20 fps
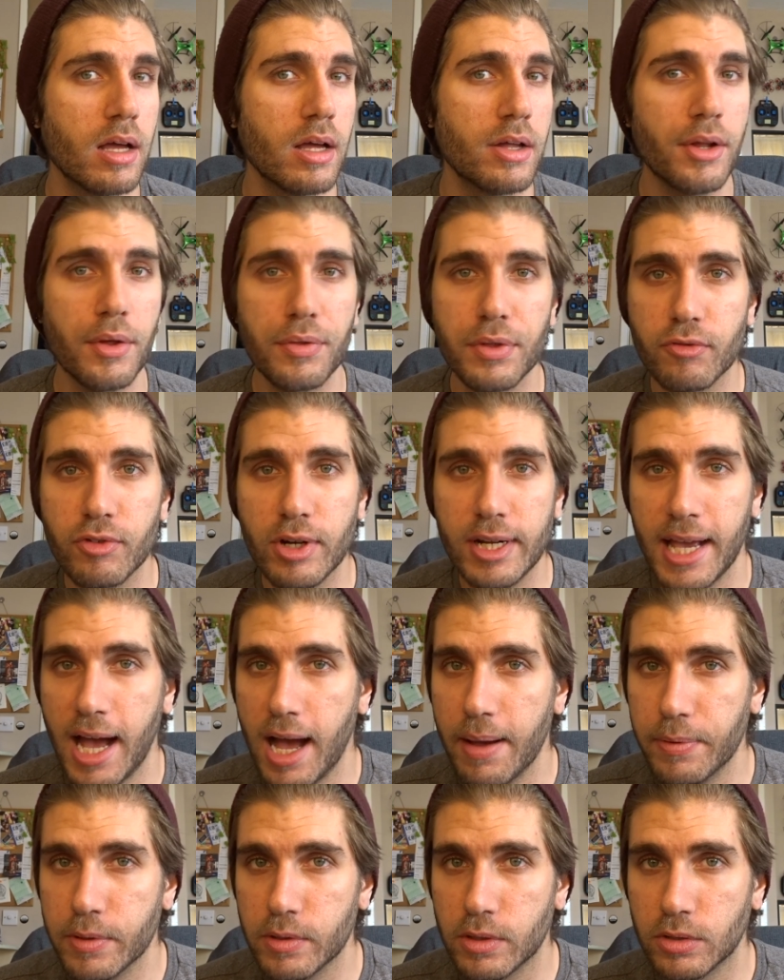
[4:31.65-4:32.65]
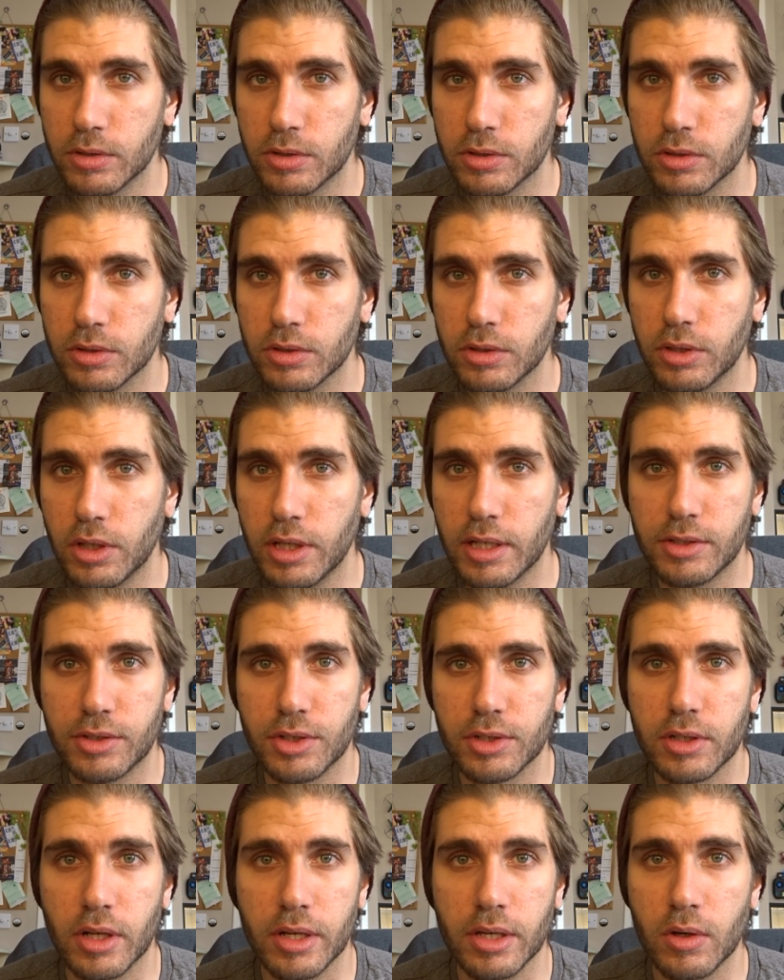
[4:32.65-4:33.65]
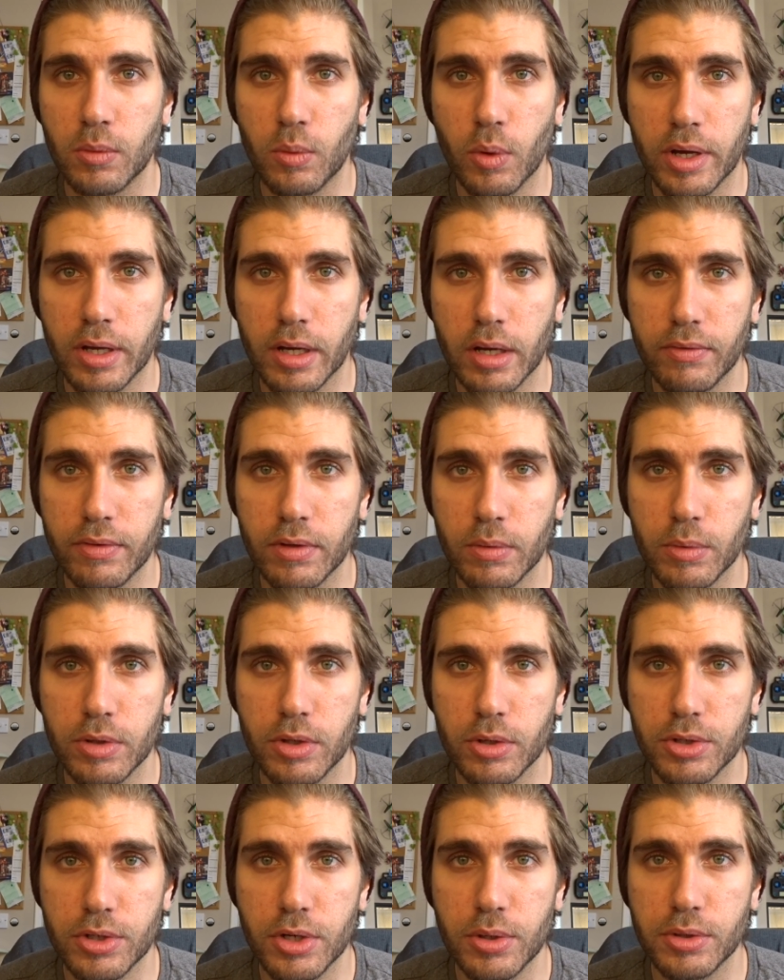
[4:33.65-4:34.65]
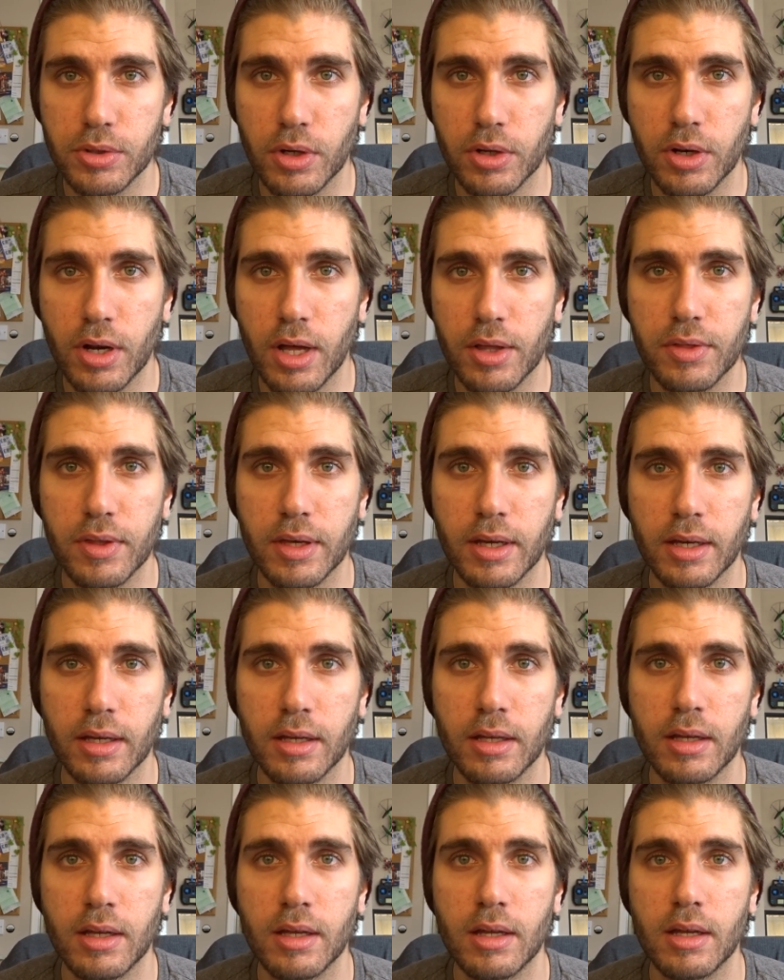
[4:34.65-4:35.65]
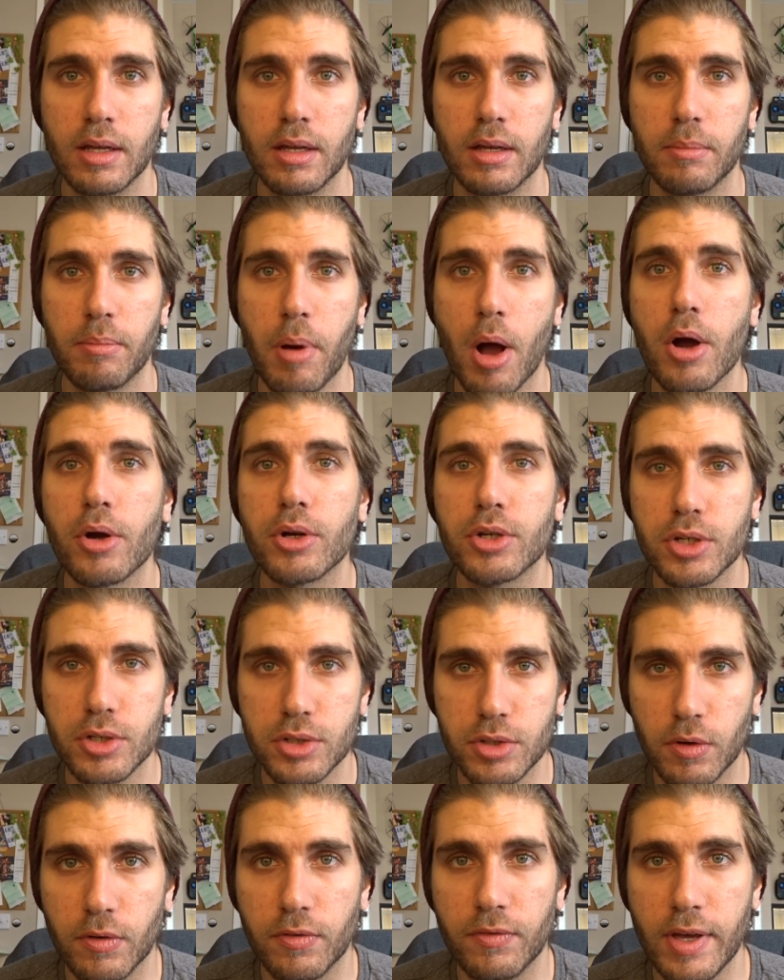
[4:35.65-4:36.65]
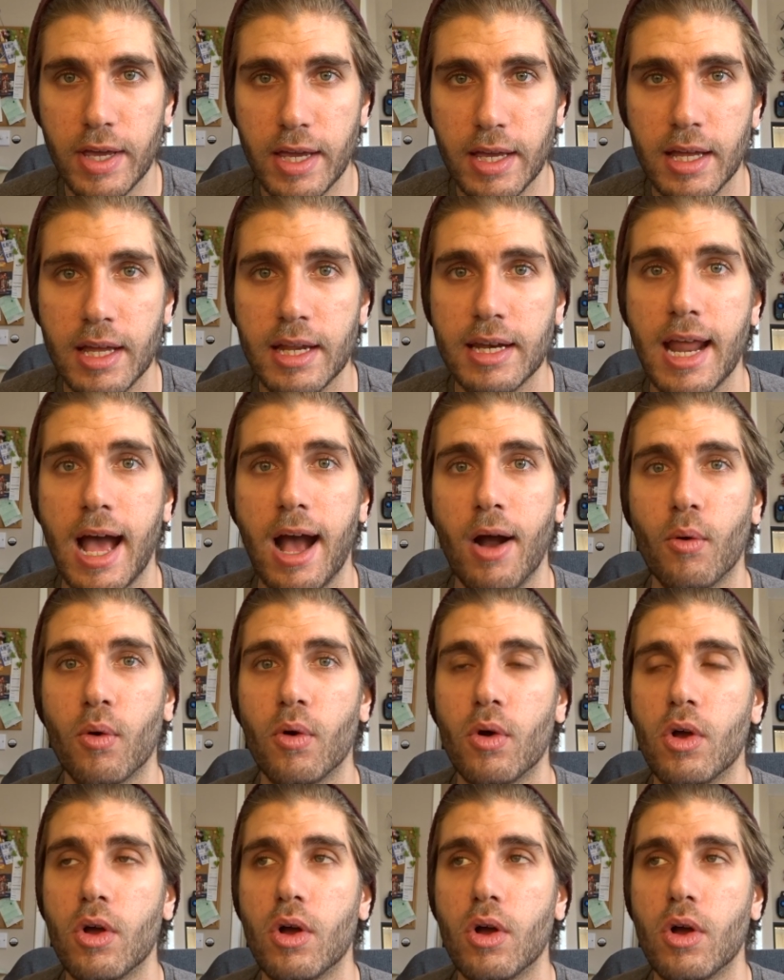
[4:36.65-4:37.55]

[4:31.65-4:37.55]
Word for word: nothing really happens. It's just like you're walking over them with your shoes on. Nothing punctures your feet. Now,